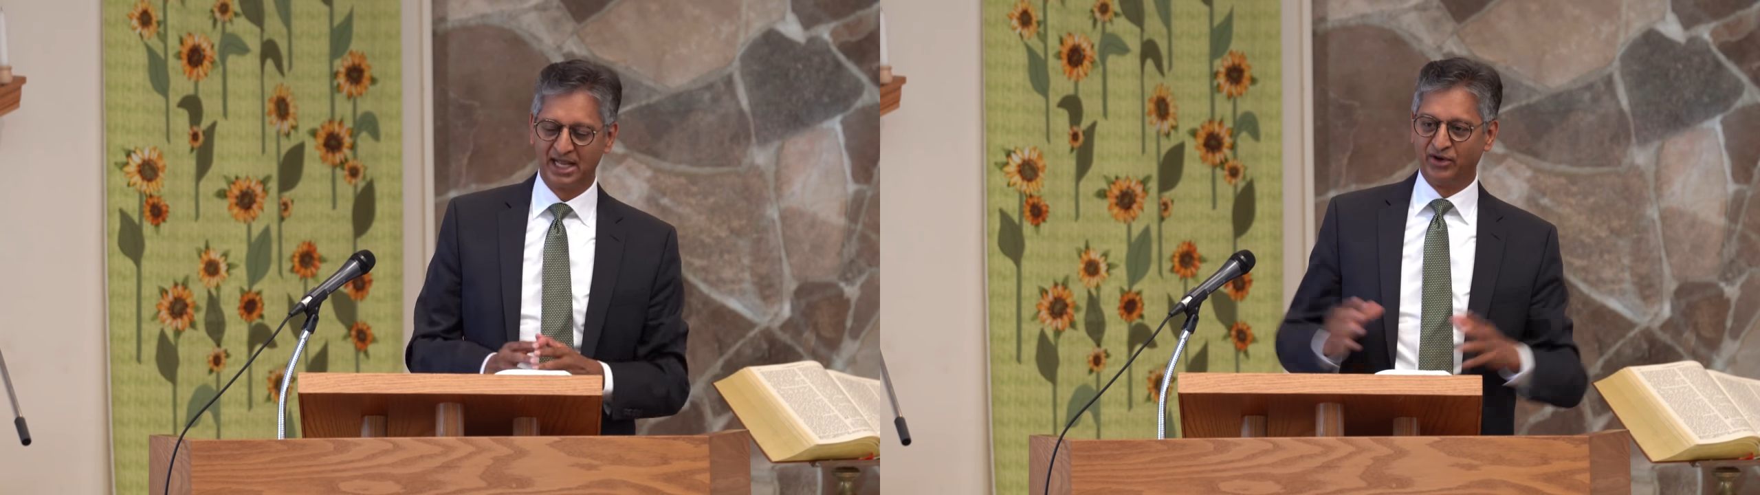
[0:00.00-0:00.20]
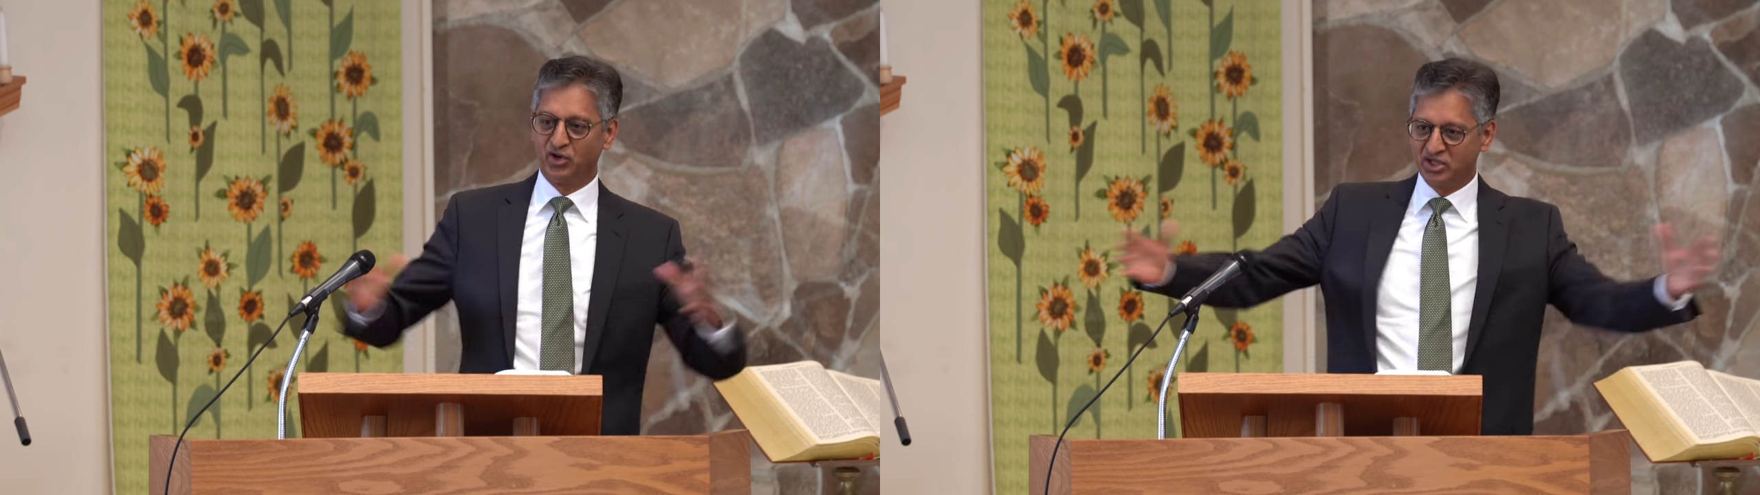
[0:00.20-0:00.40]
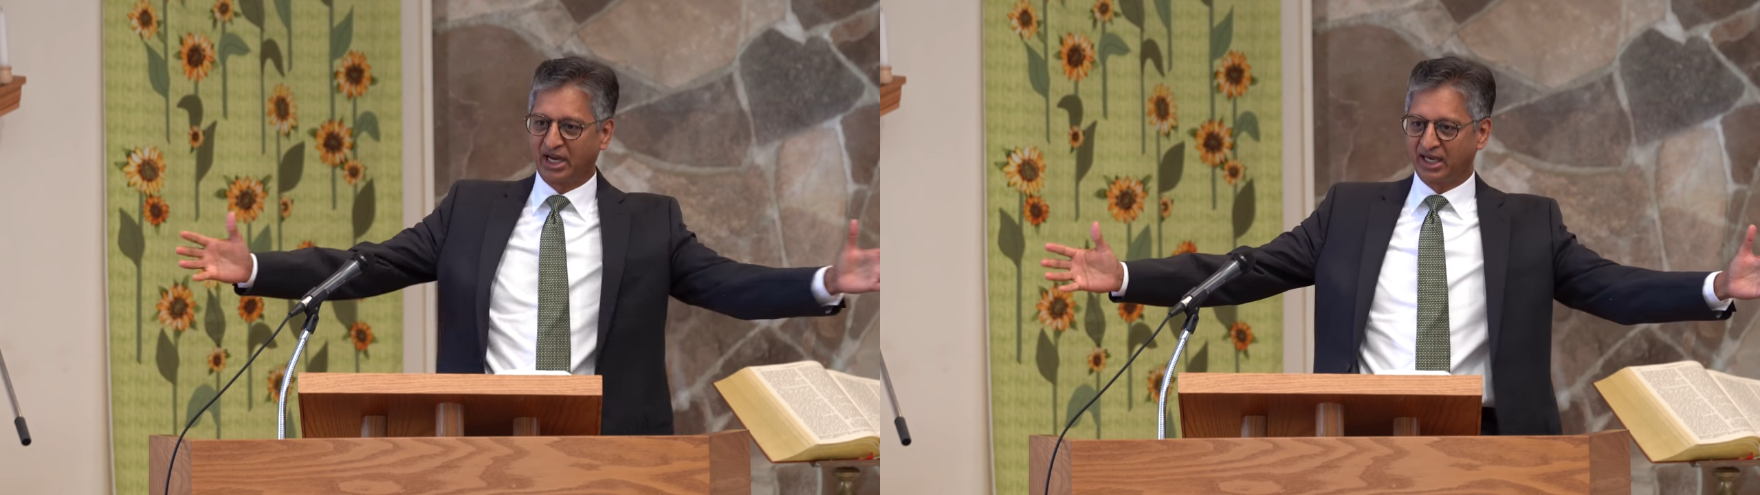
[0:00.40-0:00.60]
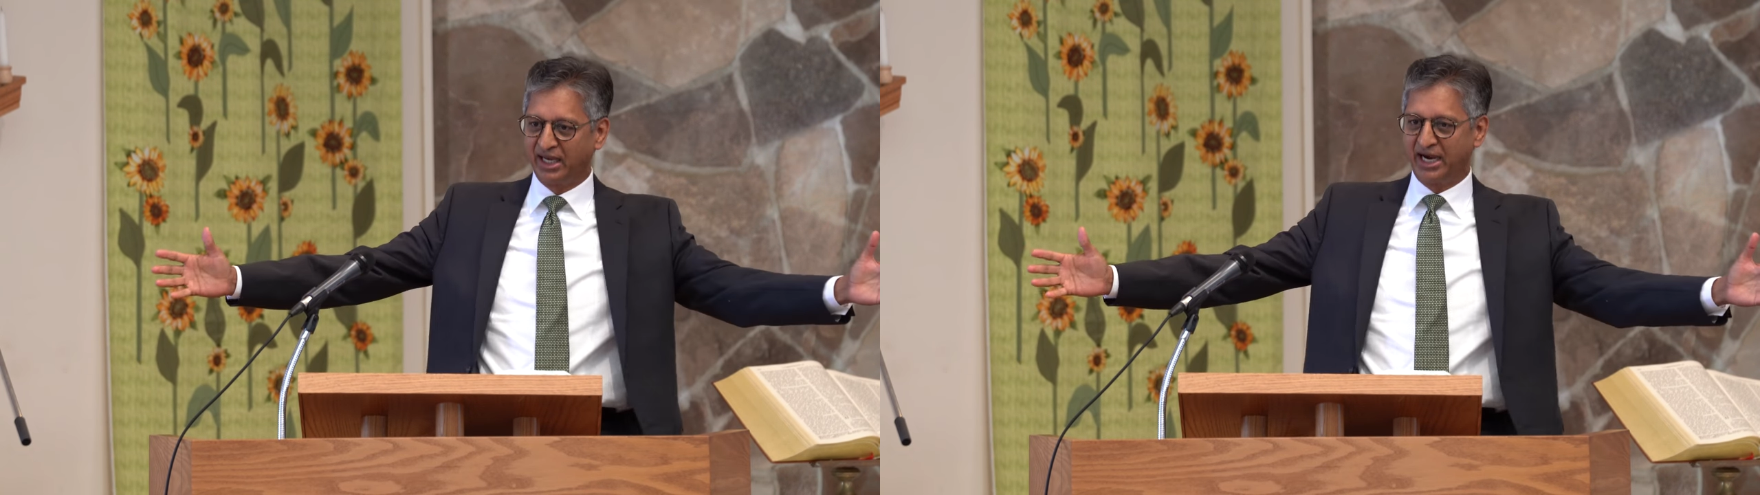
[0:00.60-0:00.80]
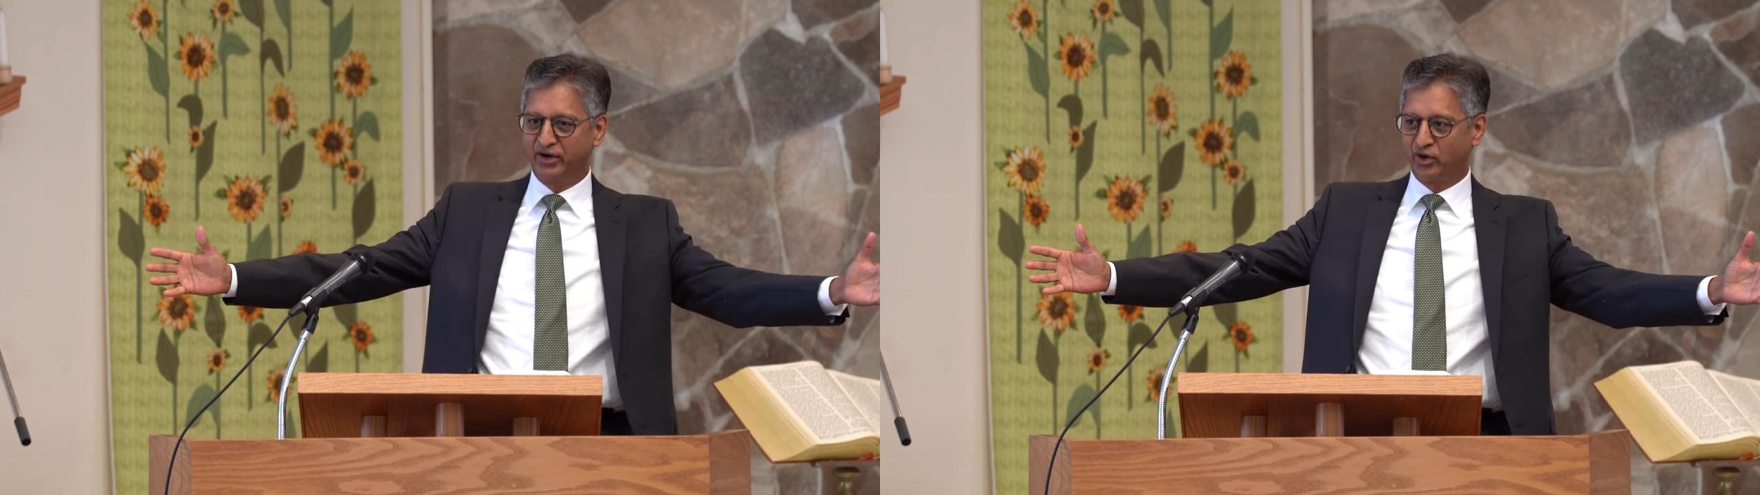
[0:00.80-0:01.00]
and you
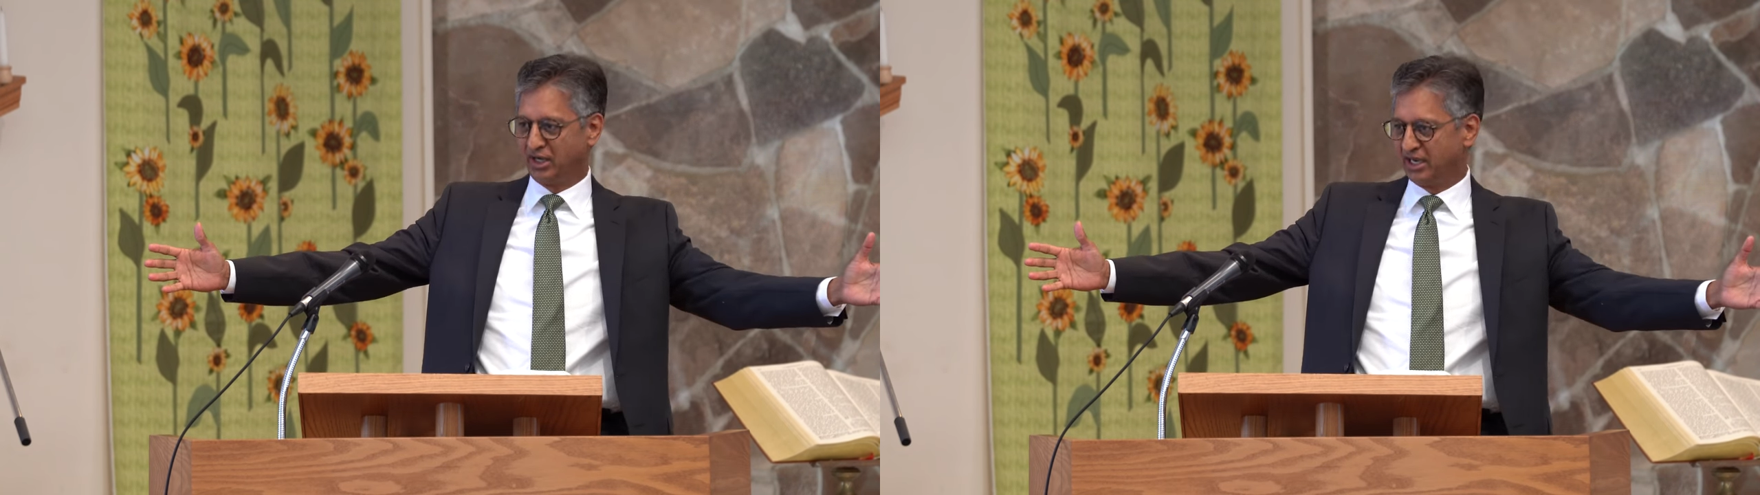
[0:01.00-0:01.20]
declare your